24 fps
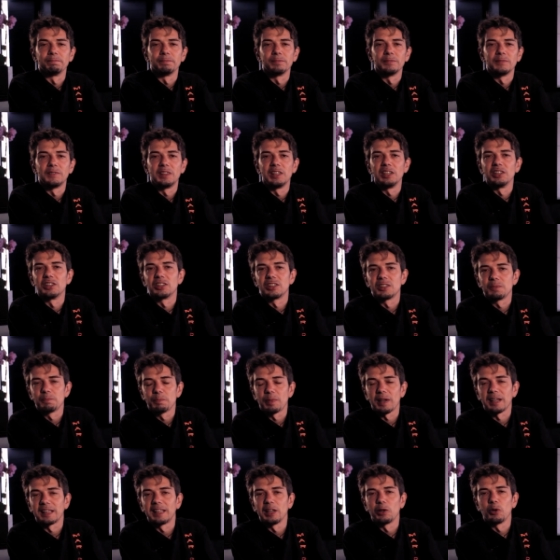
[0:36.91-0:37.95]
this
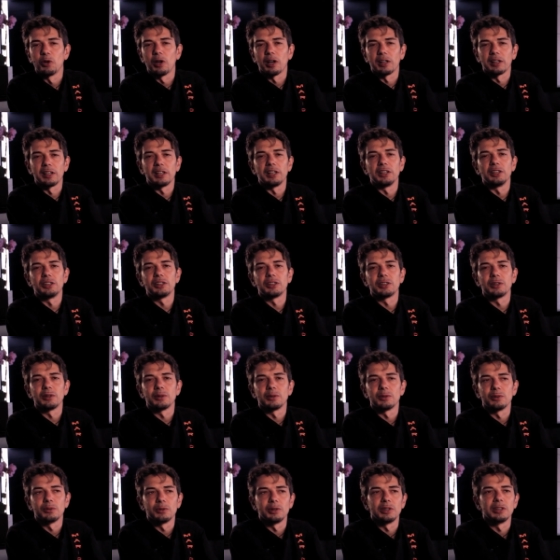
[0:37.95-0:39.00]
particular dish,
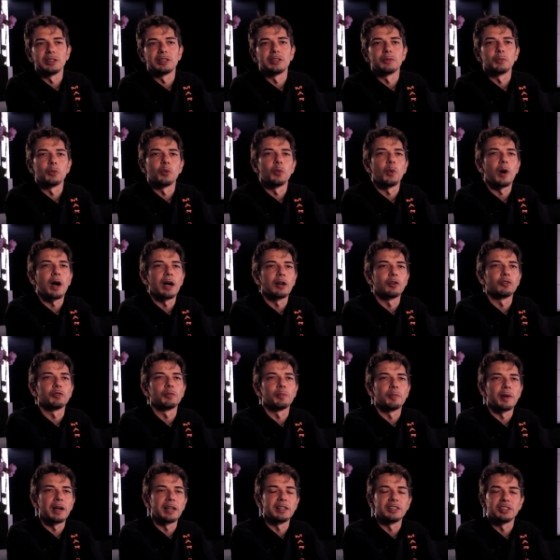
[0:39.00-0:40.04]
which is one of
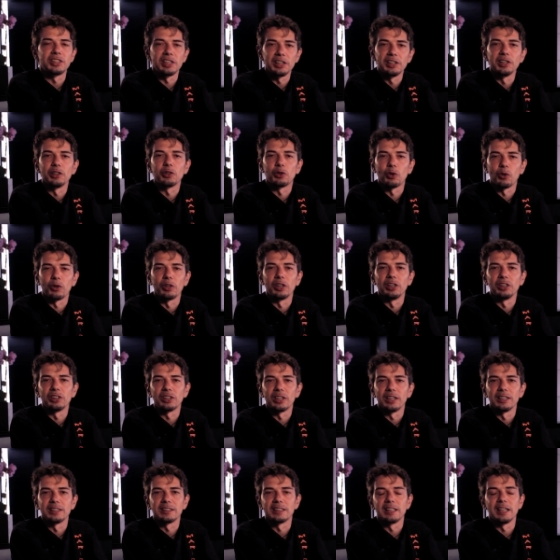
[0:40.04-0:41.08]
my signature dish,
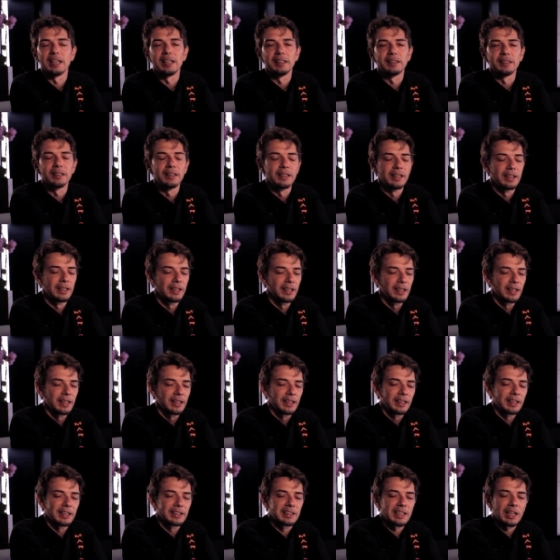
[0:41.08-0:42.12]
let's say.
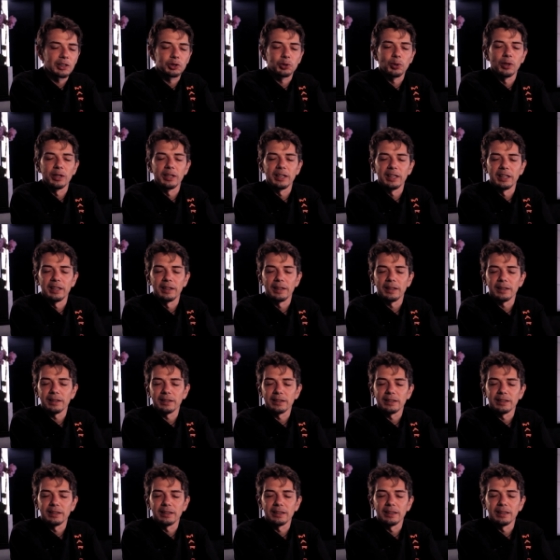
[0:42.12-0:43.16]
It's actually
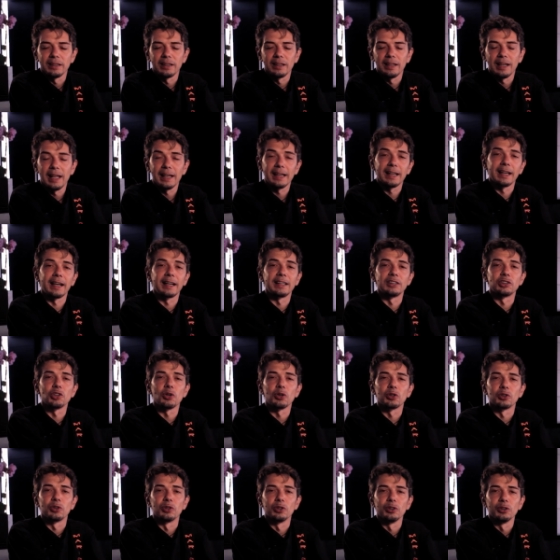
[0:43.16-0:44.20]
like a
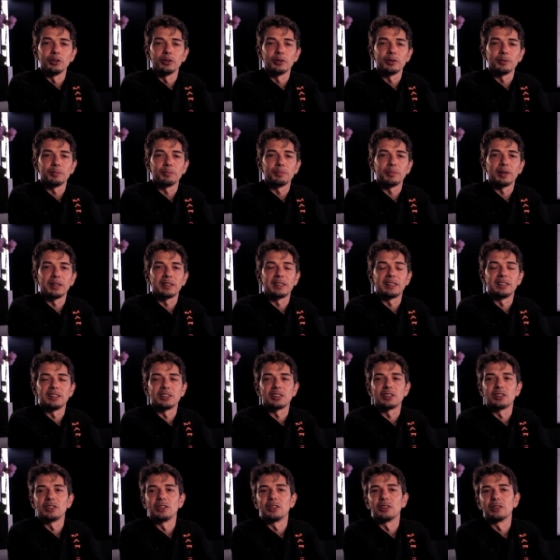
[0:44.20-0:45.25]
risotto, but it's,
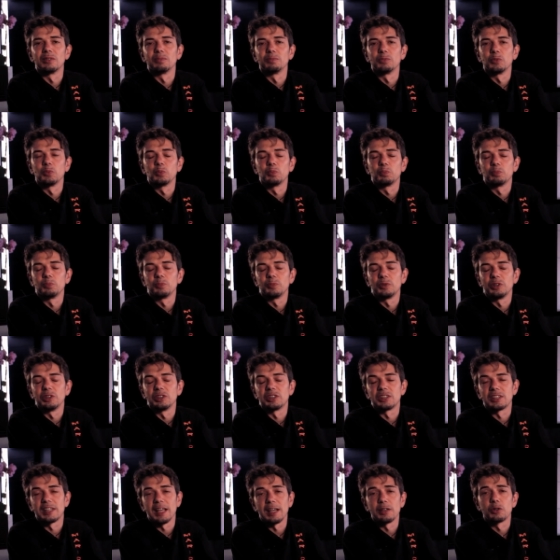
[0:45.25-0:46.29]

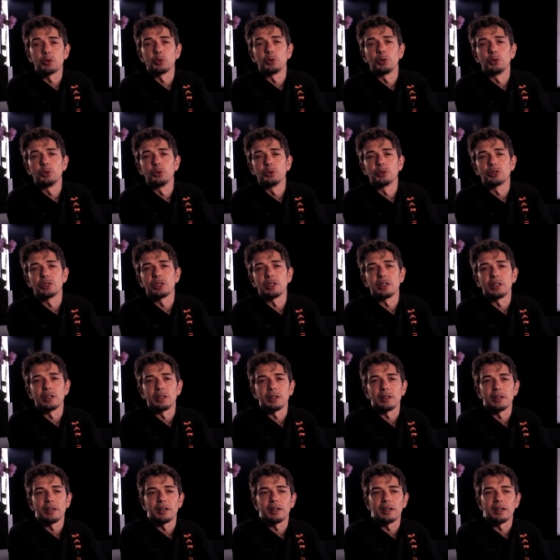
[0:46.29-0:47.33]
instead to use a
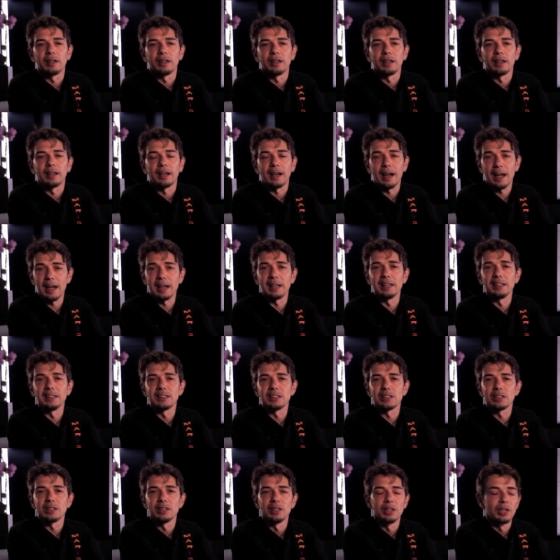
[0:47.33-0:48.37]

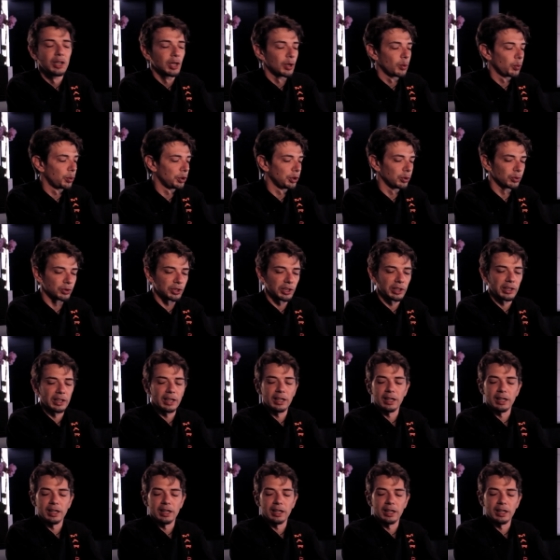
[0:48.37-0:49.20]
rice, we're using